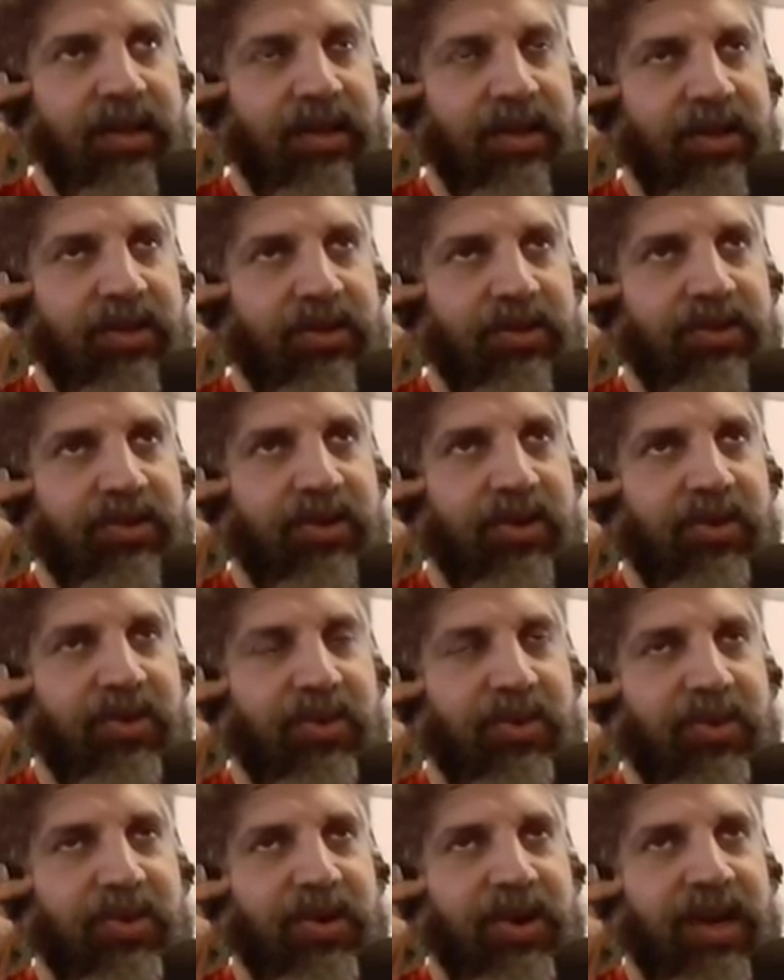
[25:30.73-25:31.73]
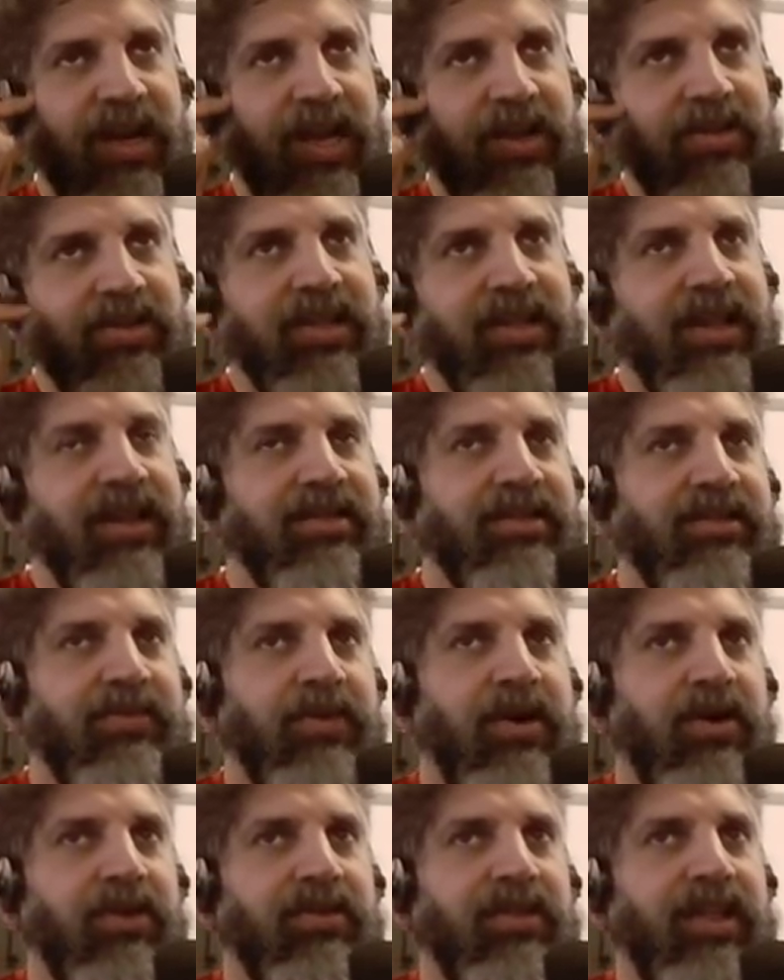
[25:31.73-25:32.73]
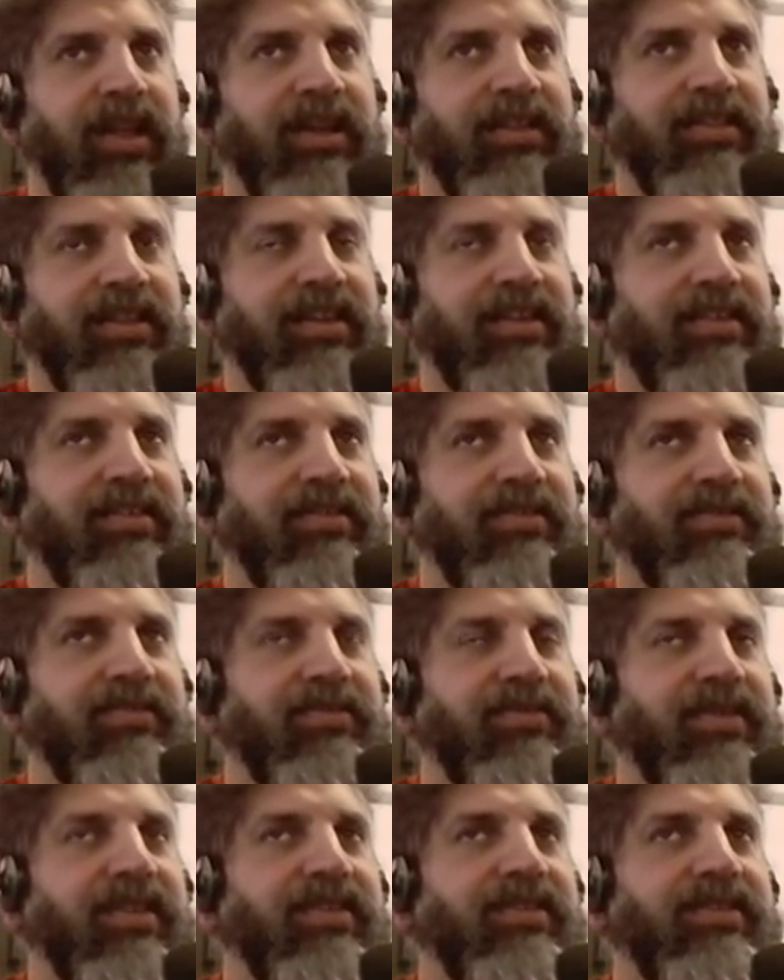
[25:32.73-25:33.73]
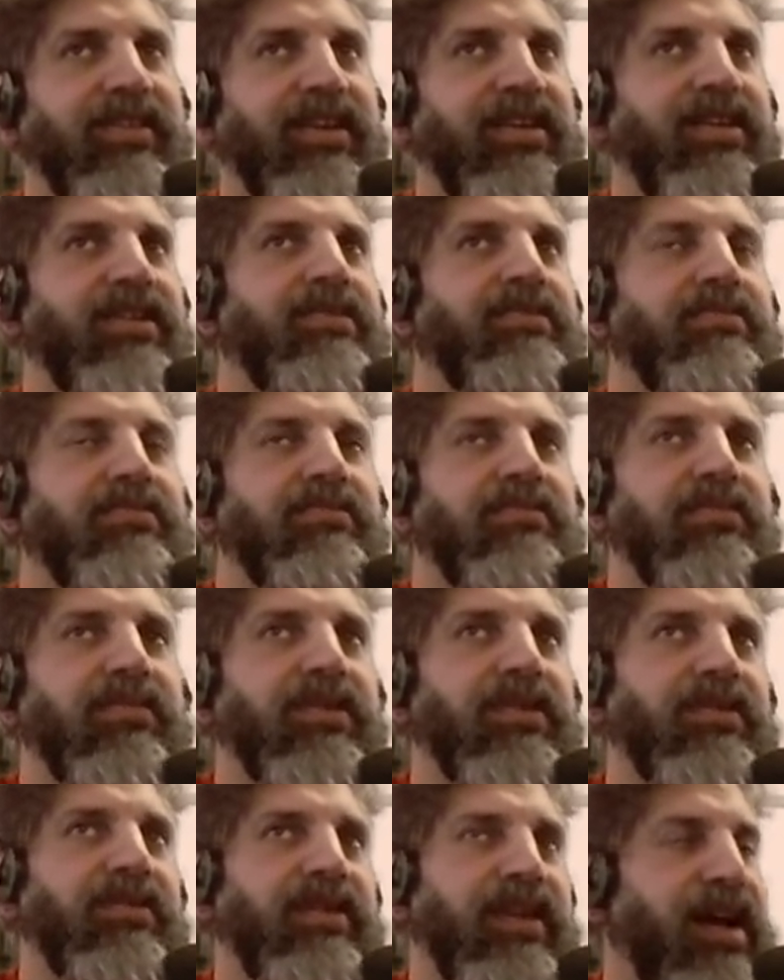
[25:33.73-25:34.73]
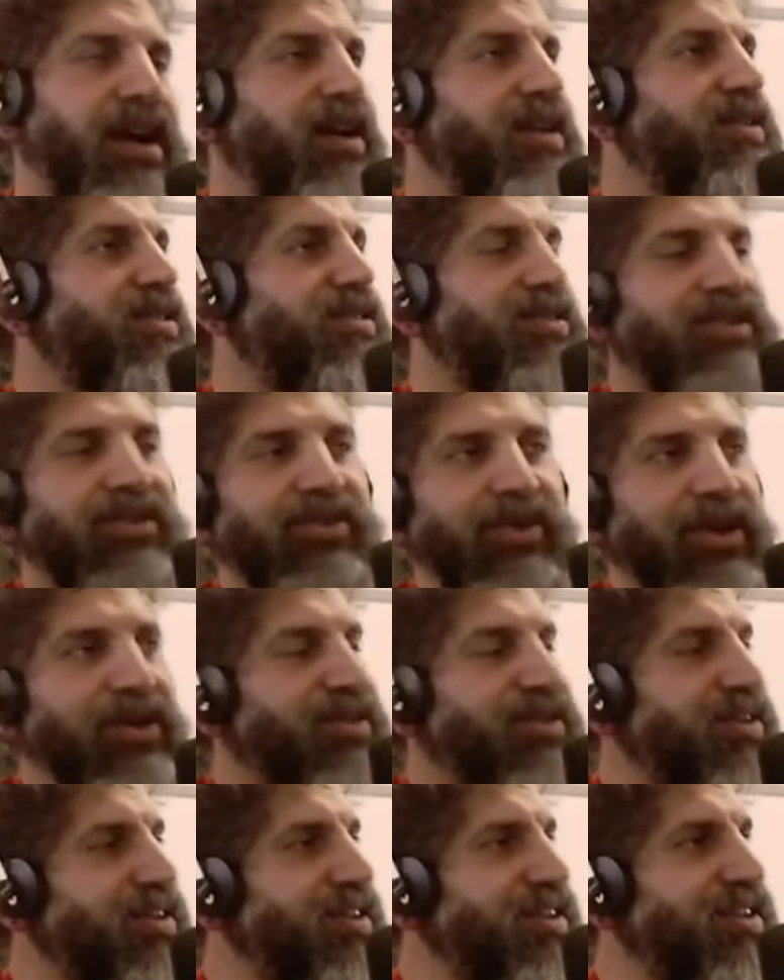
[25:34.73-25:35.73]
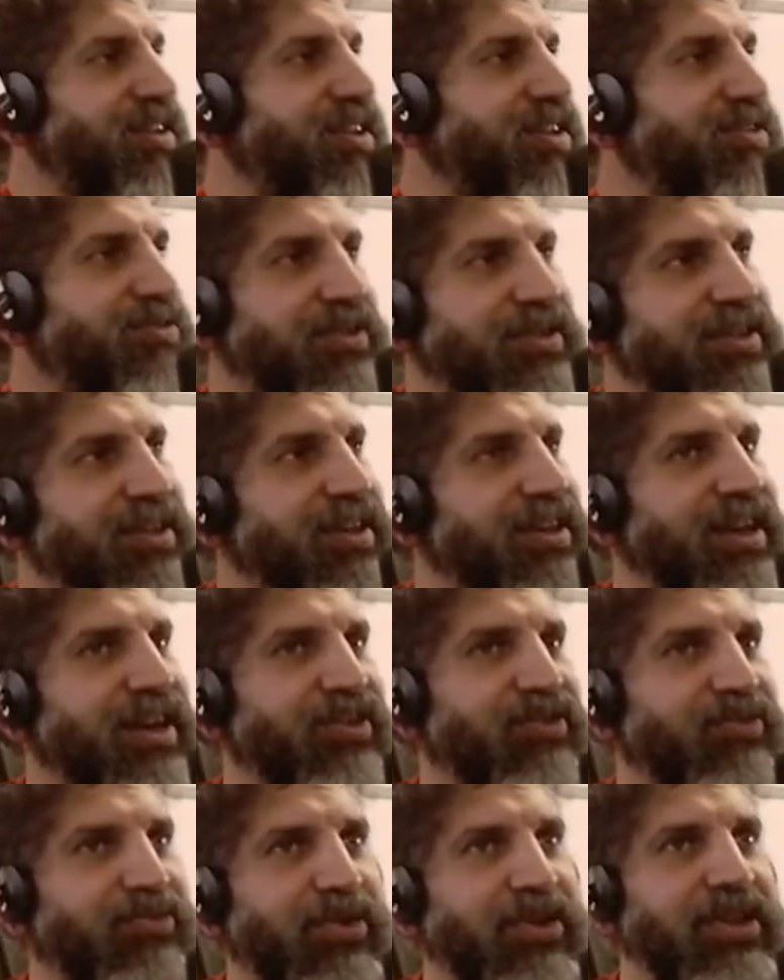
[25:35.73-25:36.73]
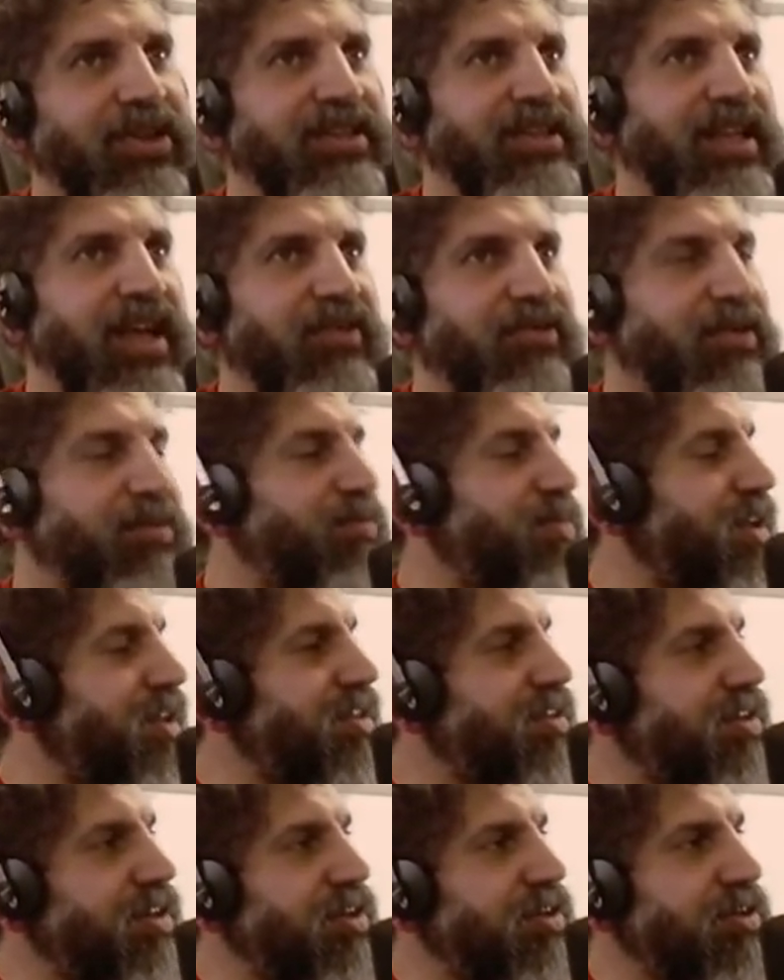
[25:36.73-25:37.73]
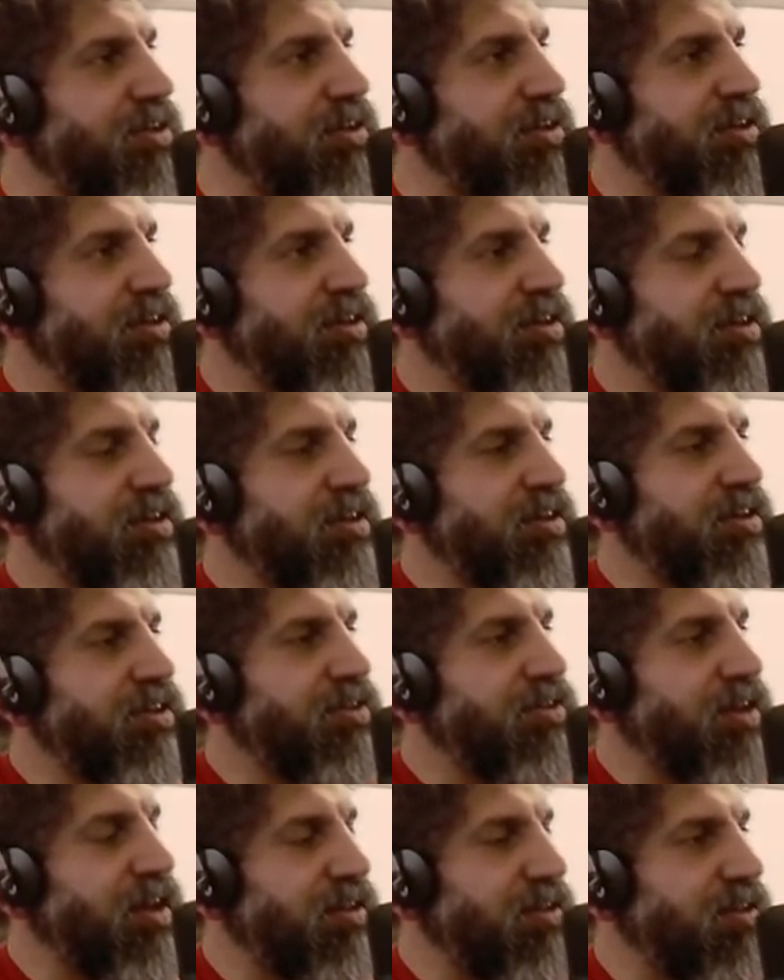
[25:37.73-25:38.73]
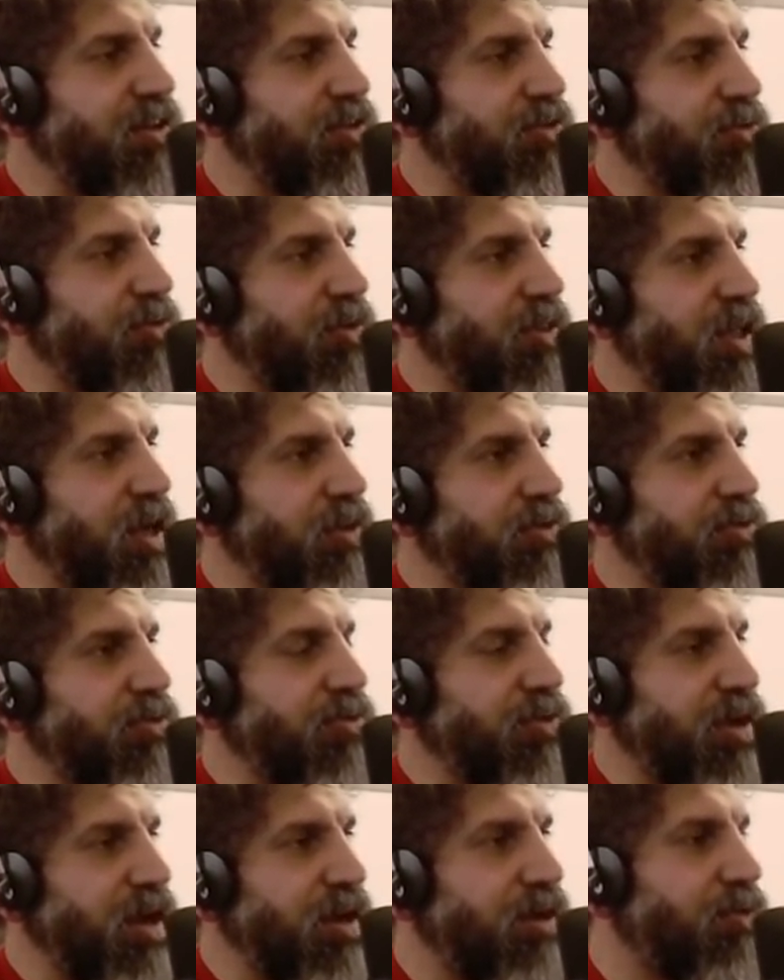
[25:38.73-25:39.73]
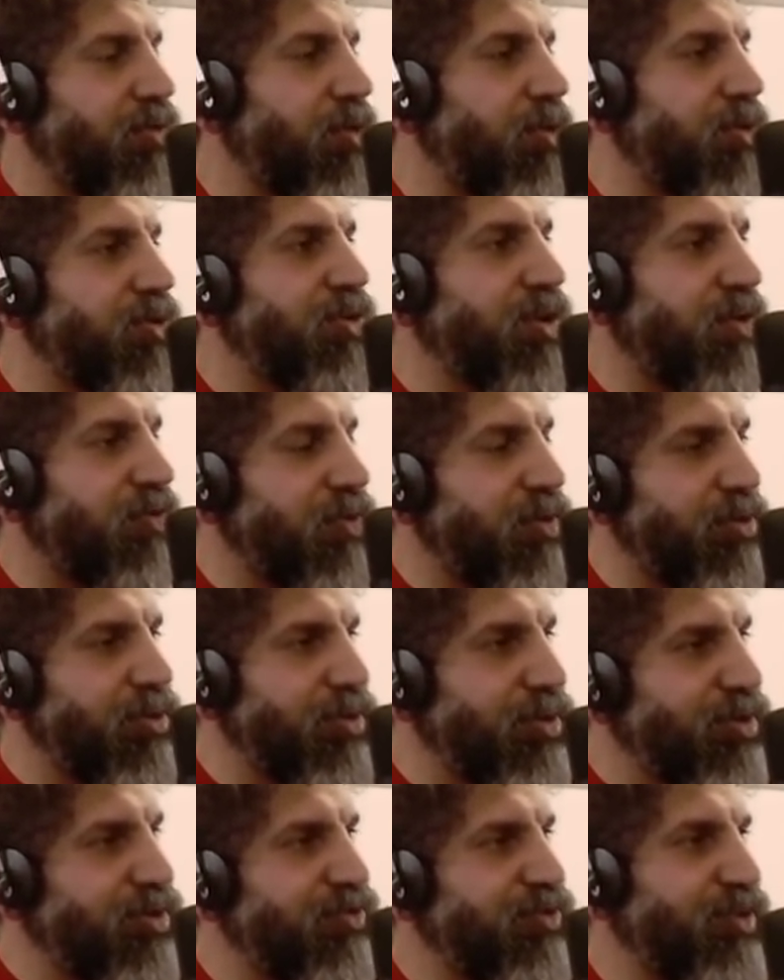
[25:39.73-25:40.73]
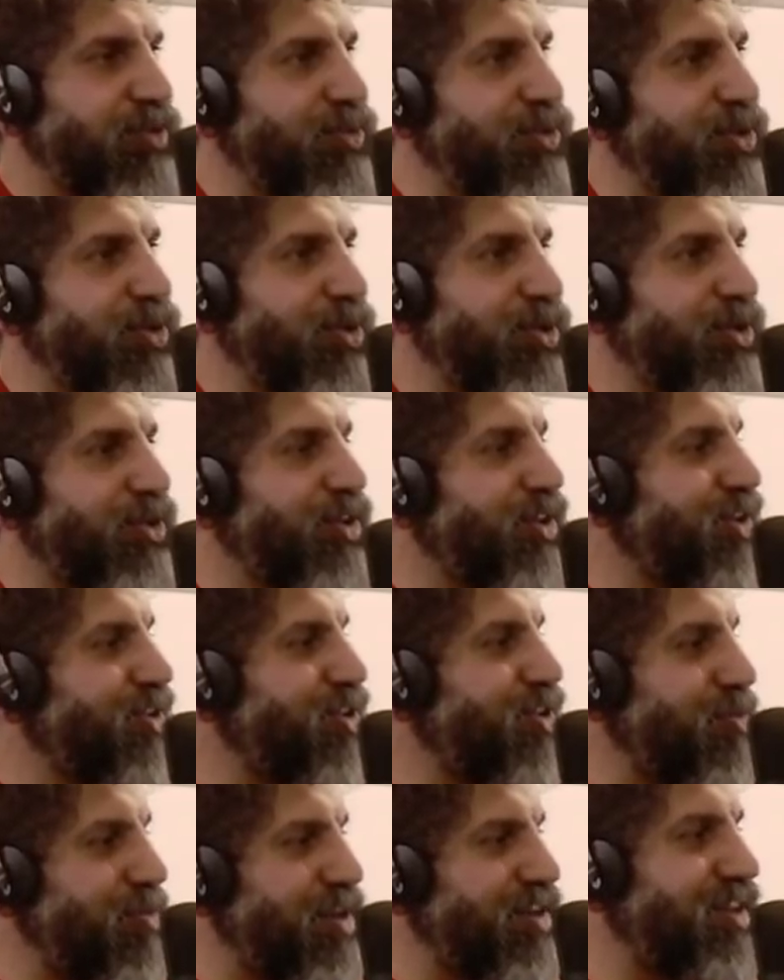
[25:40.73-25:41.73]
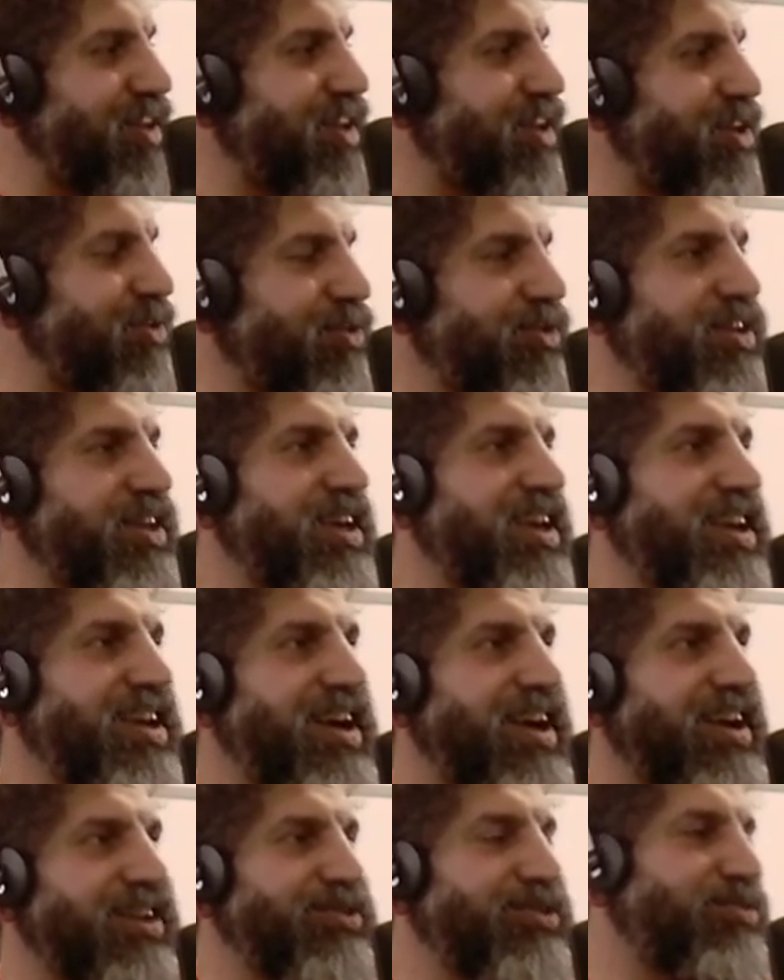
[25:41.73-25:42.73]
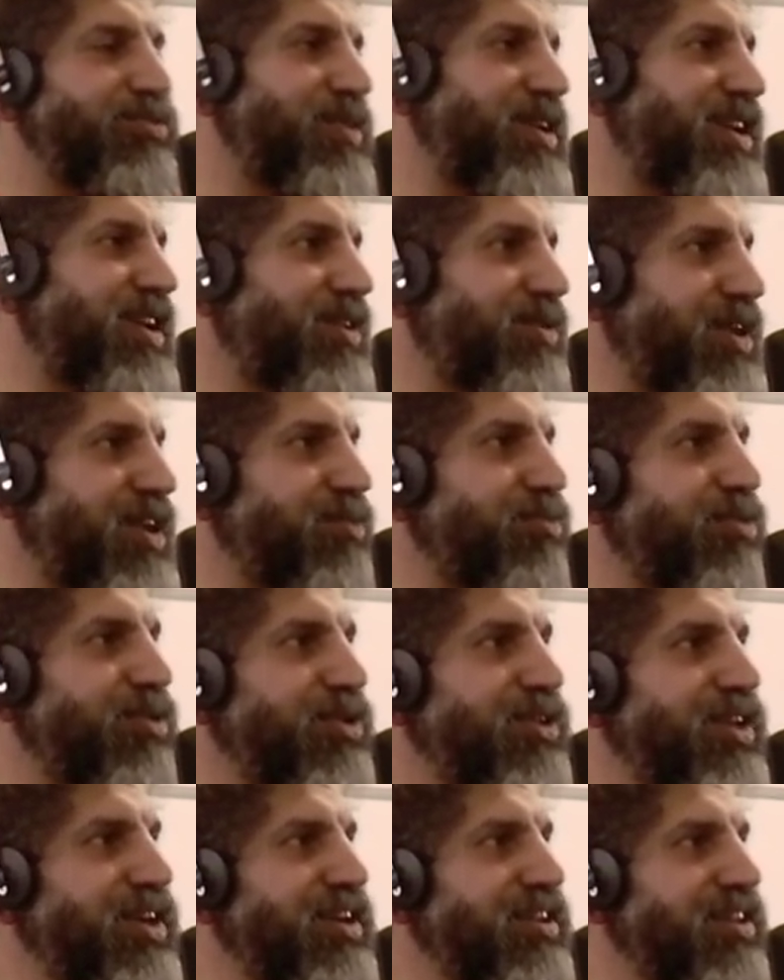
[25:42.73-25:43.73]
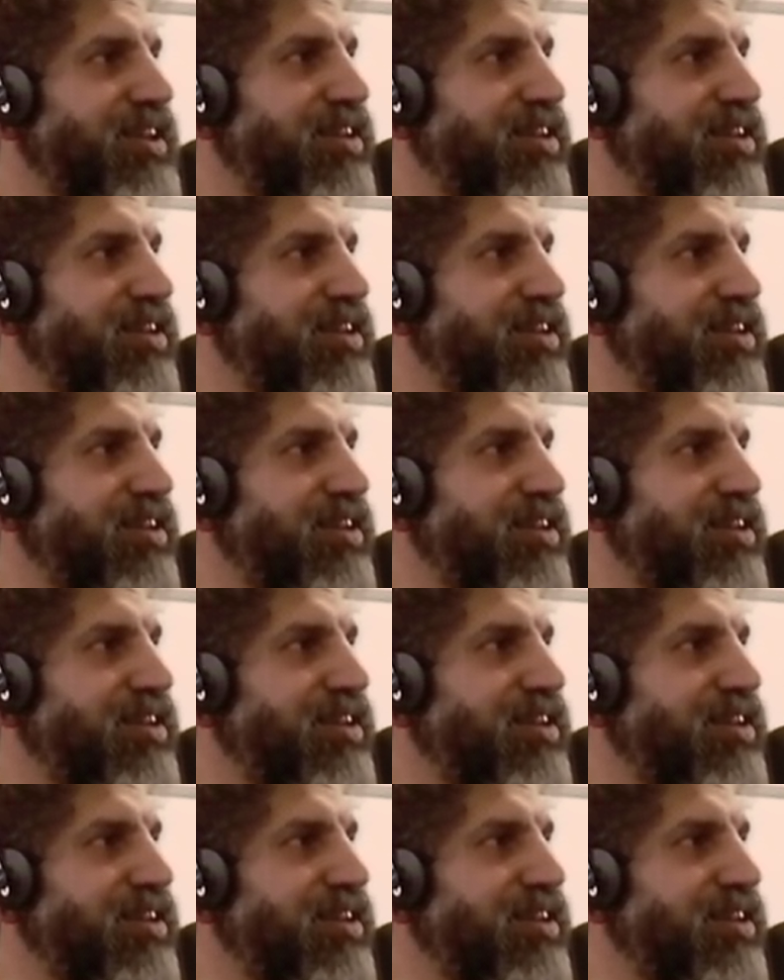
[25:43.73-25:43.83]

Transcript: so can you tell us about like let's say nice, crazy, interesting kind of projects that have been built here that you would like to, like, who would you give kudos from your community here to say, hey guys, you made a great project?